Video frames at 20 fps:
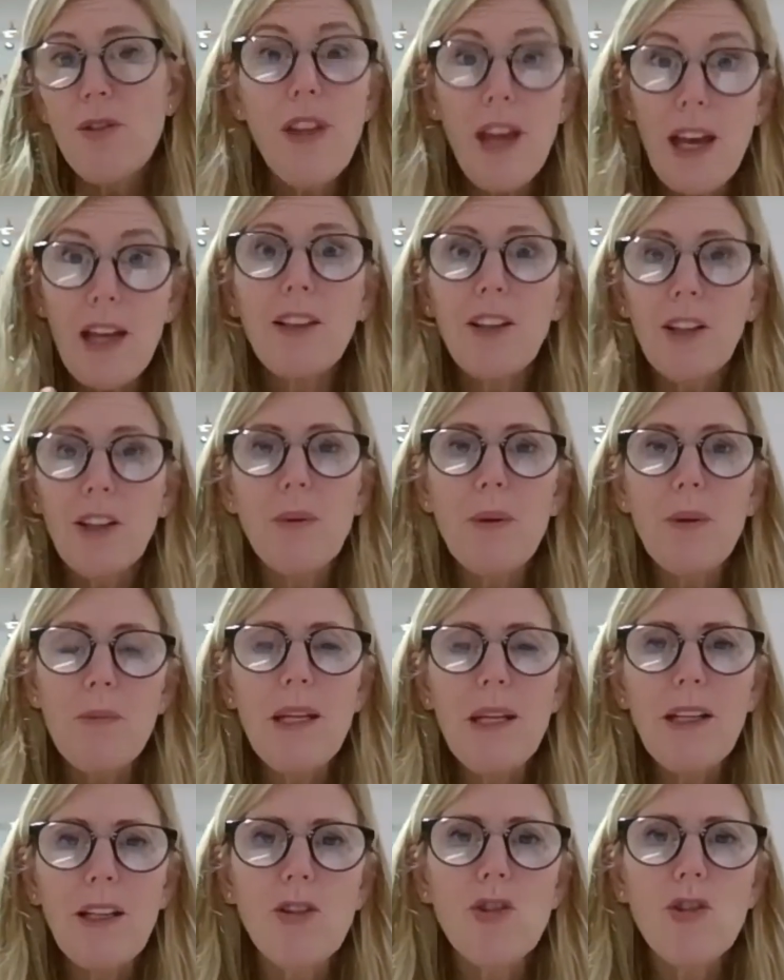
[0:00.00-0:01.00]
they're going to be
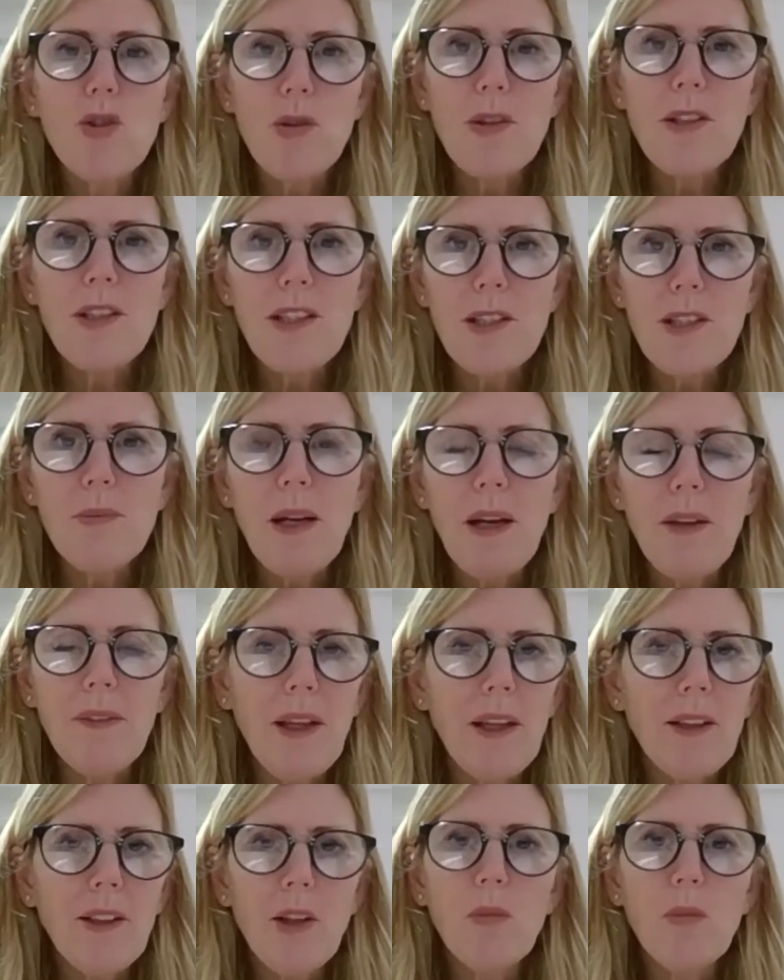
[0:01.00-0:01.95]
making choices about that.